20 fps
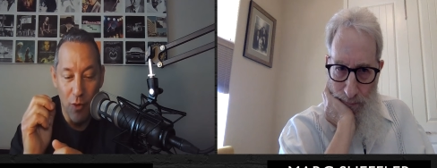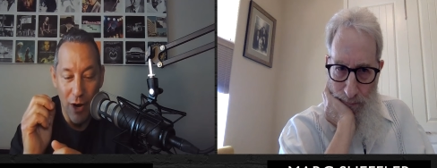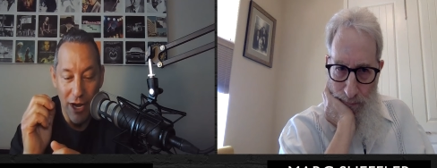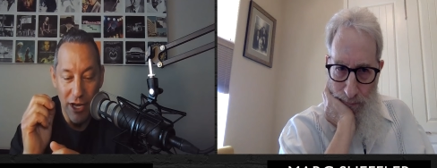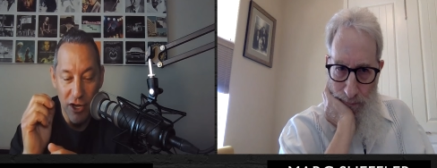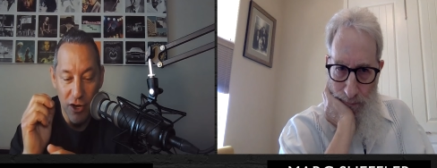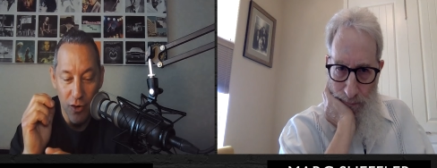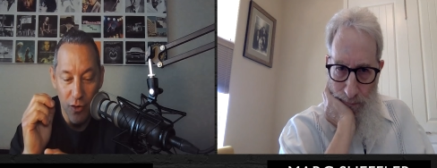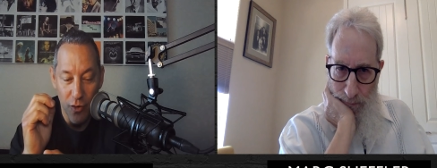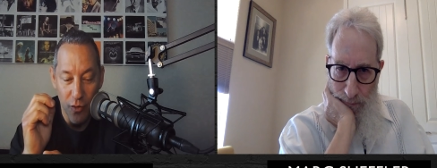
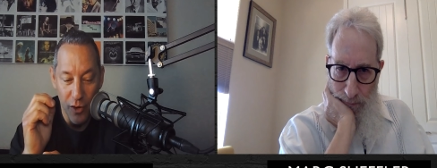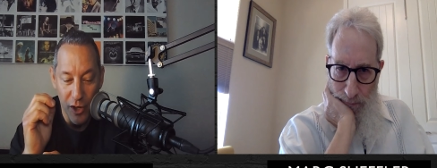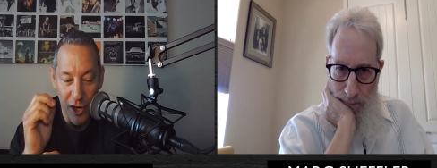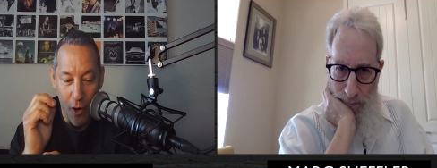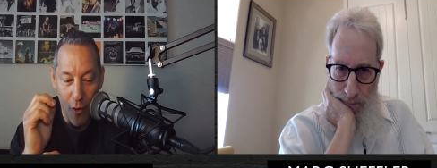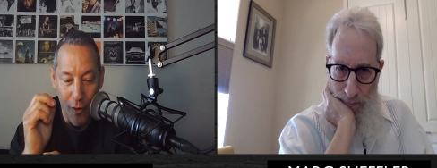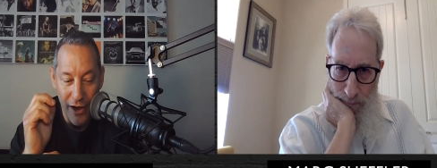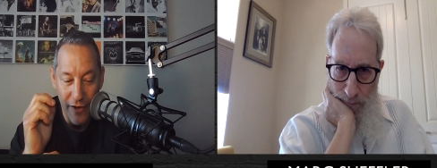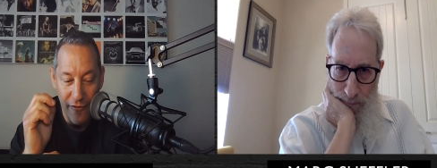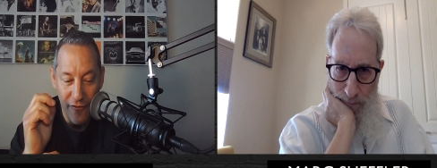Speaker 1: when you were
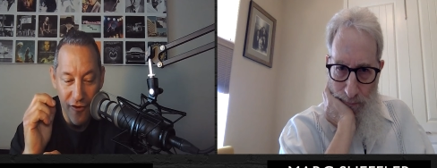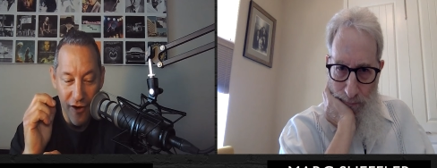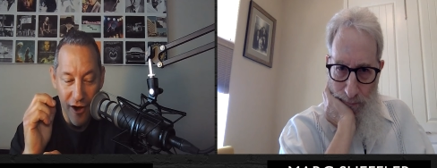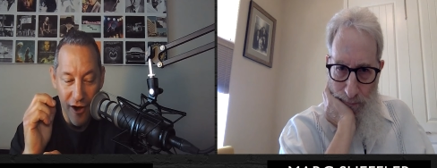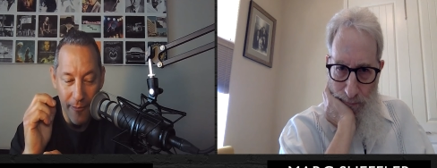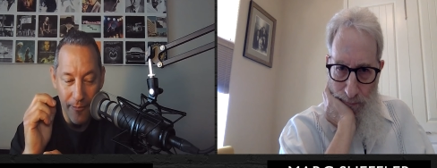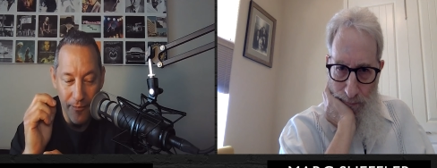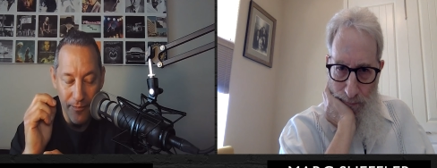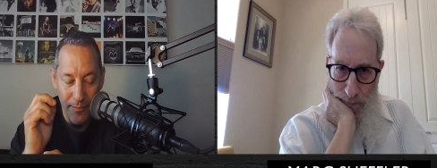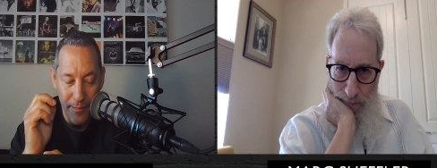going
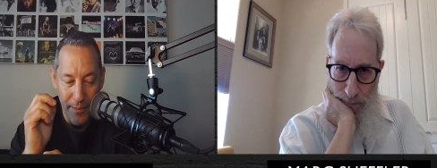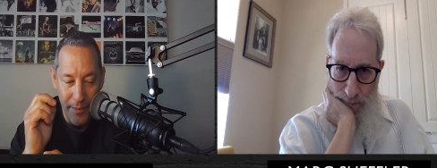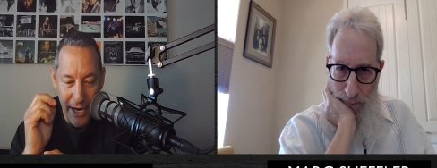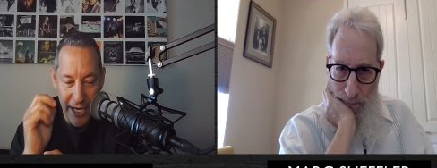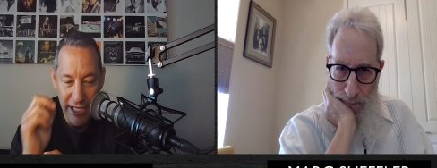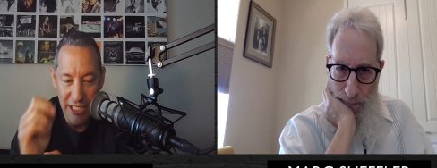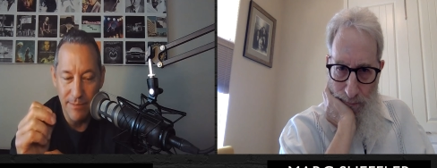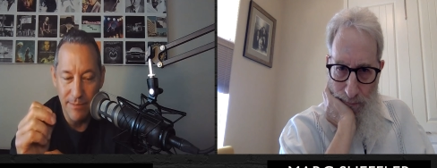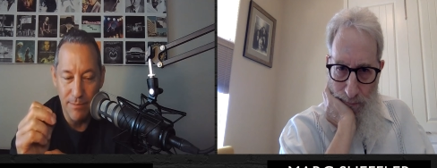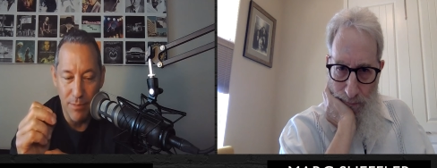from
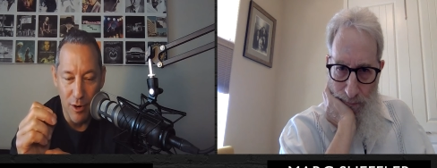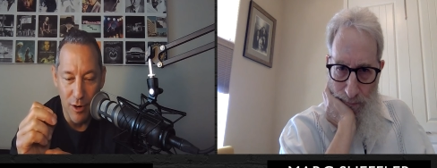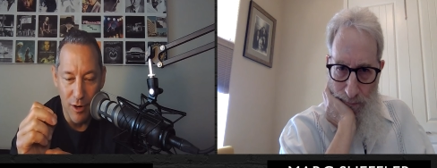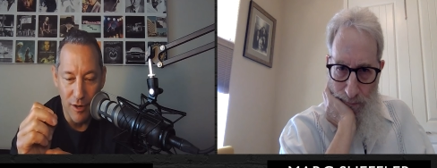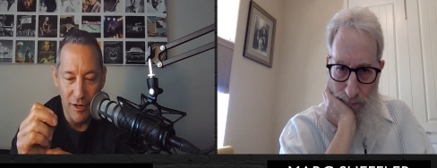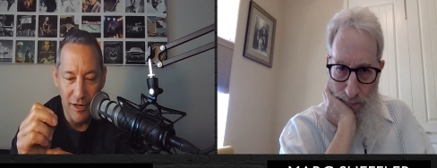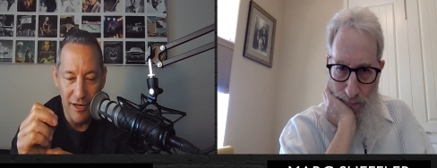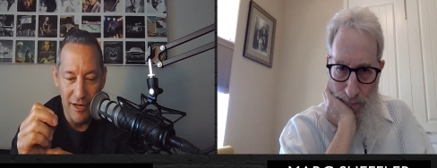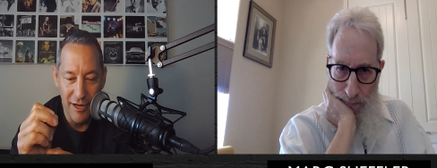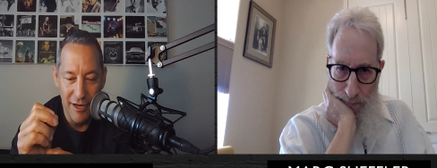
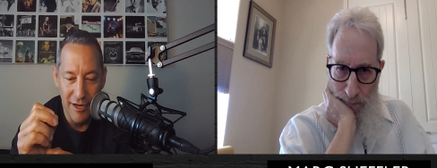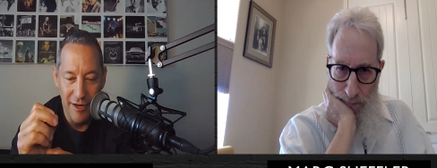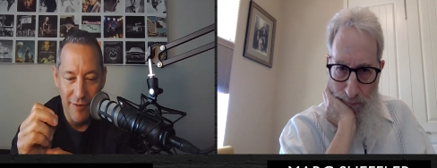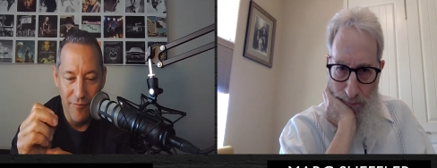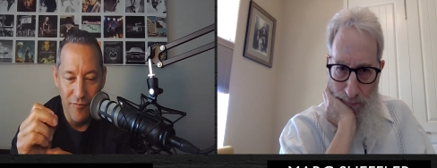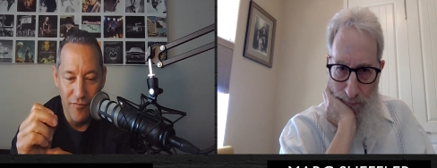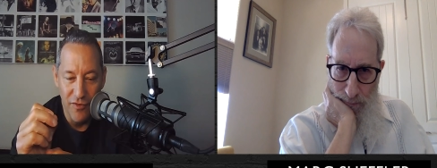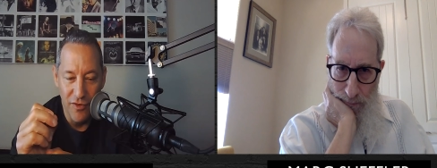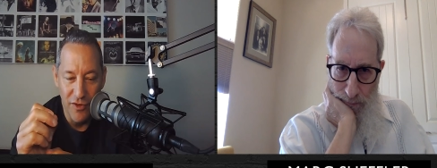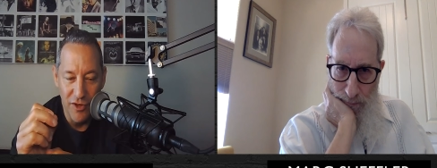Pittsburgh
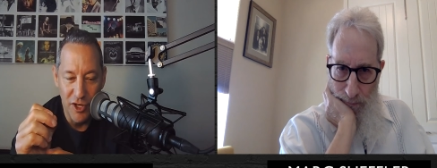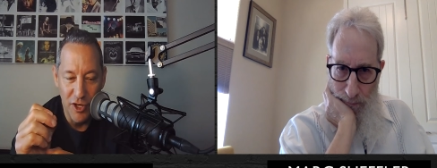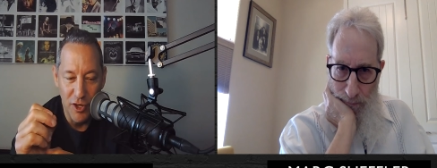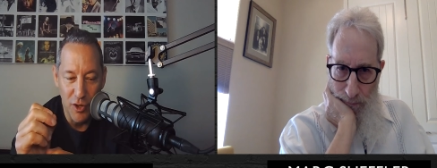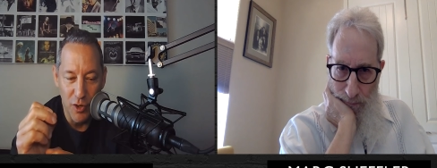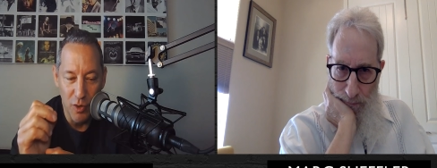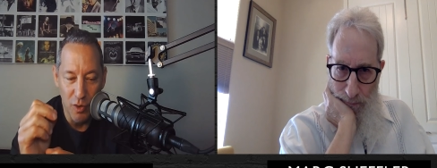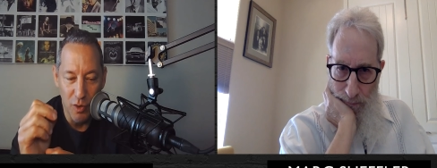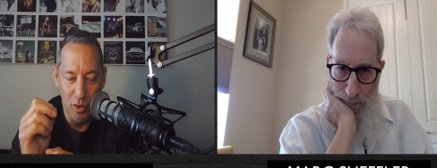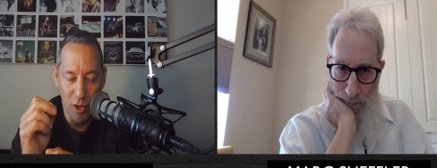
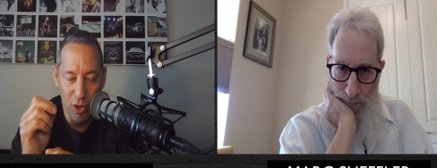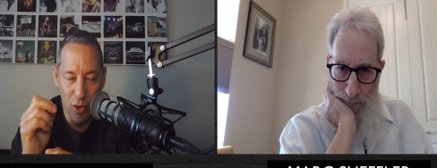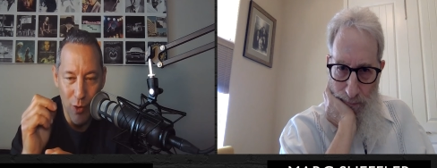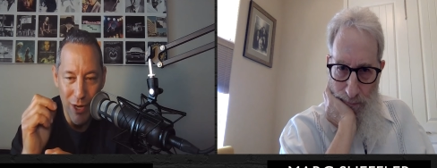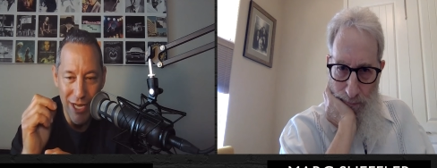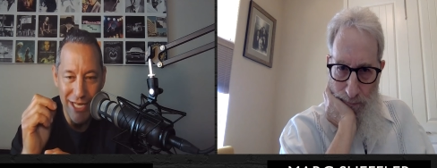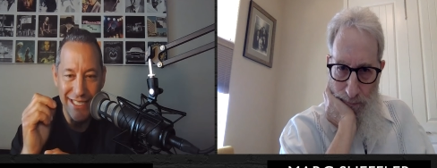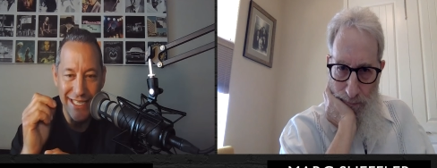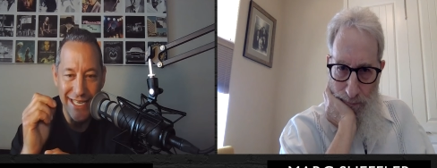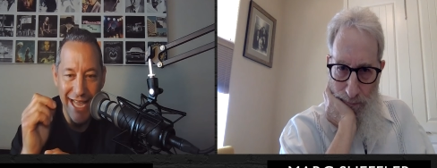to
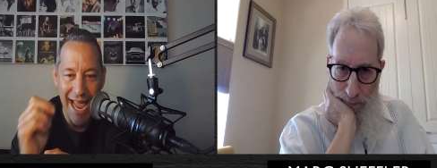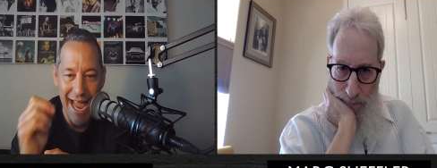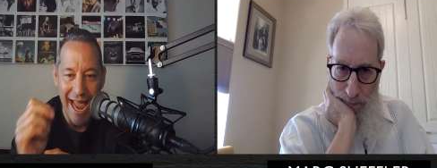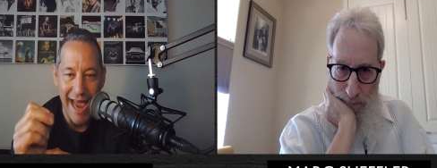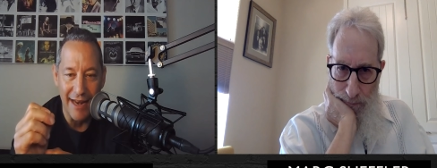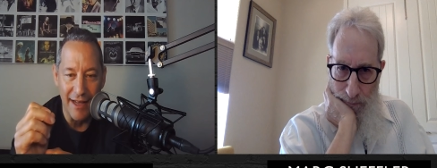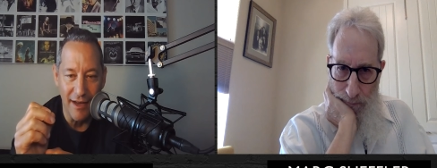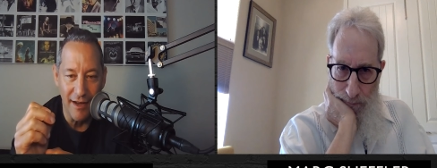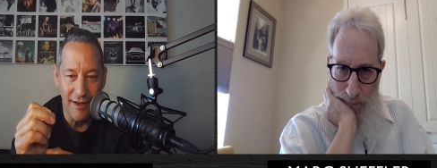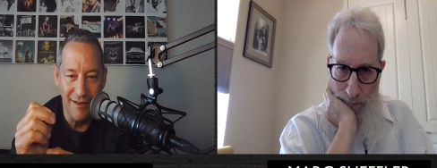
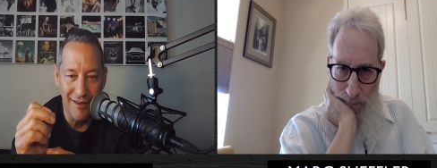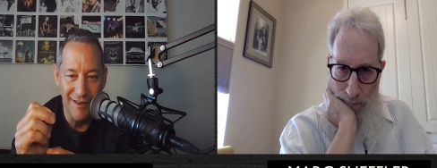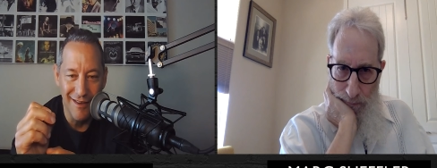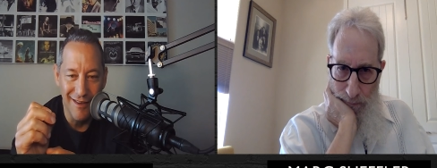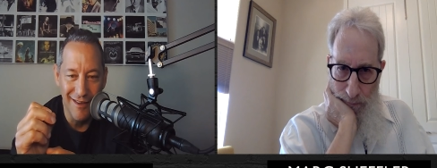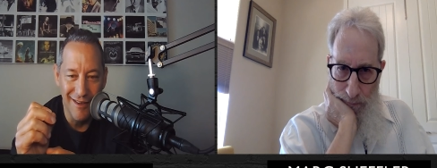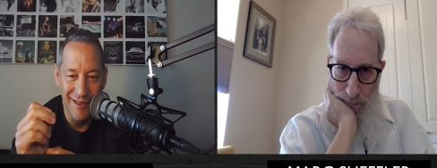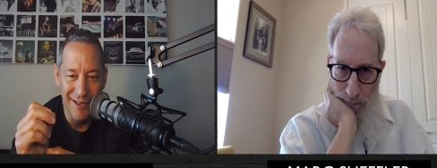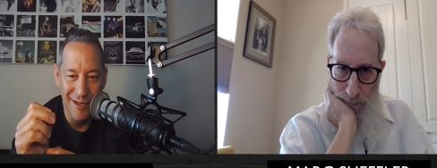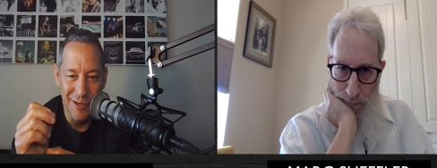Louisiana,
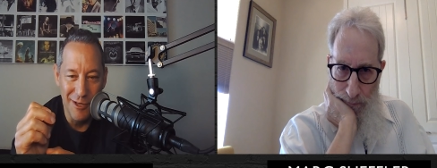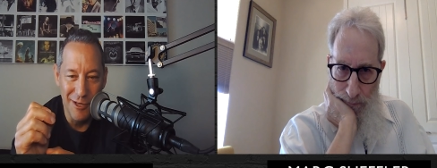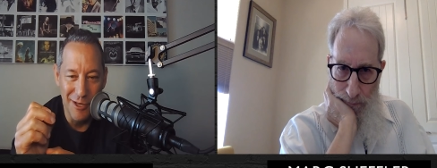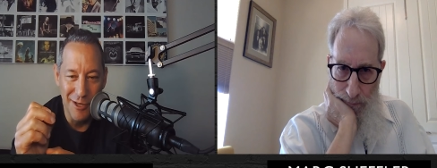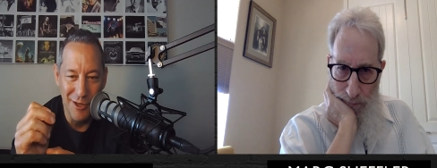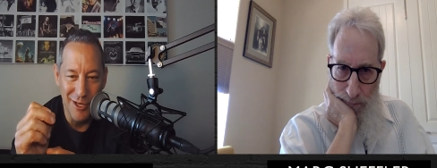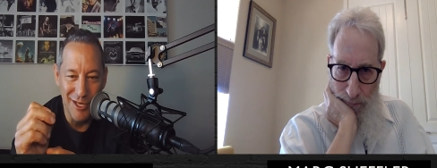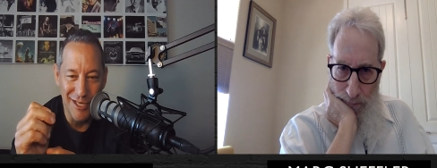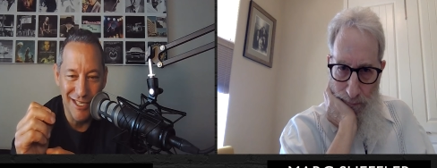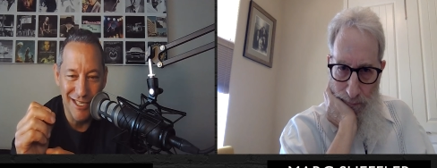
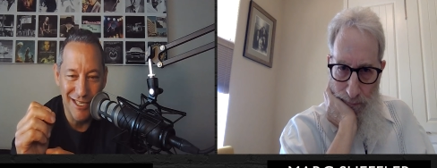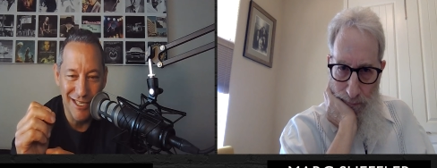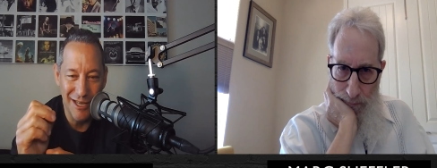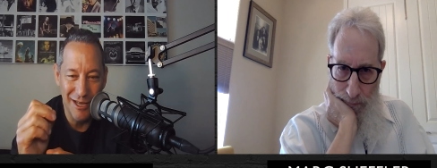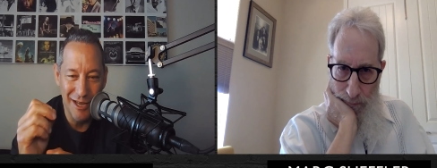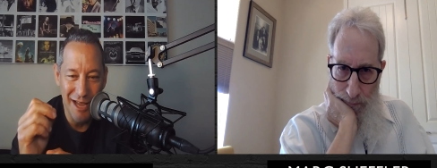this